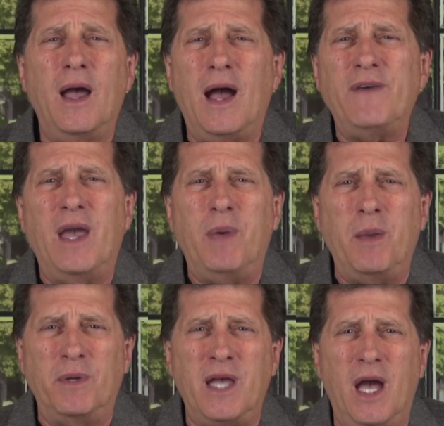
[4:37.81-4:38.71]
I've had
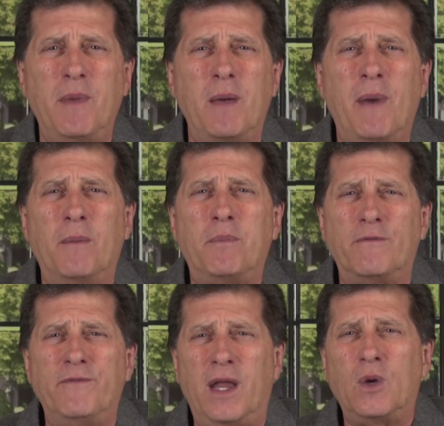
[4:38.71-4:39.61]
people tell me about
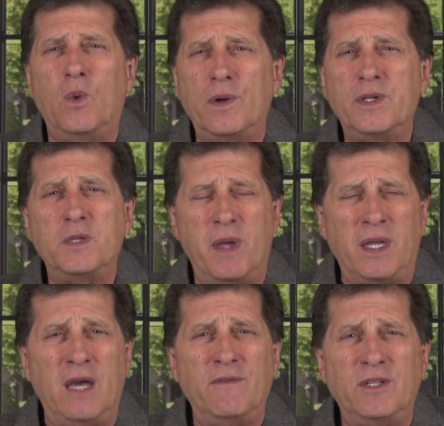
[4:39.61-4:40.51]
prophetic words that's
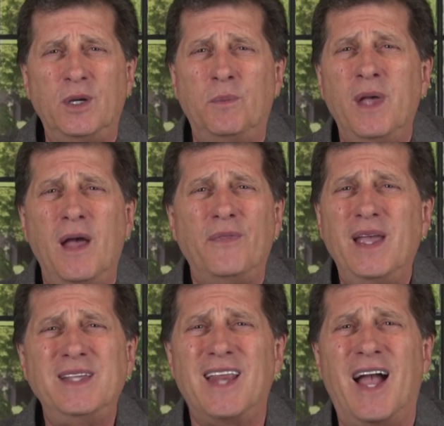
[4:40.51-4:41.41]
been given to them,
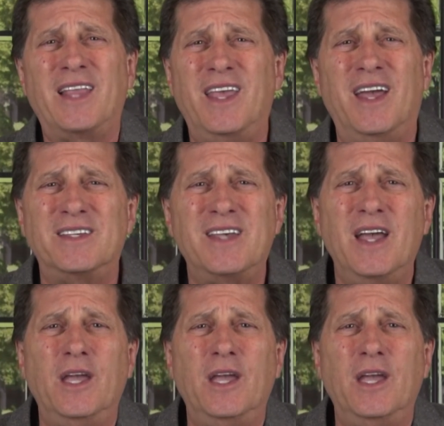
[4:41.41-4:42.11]
things like this.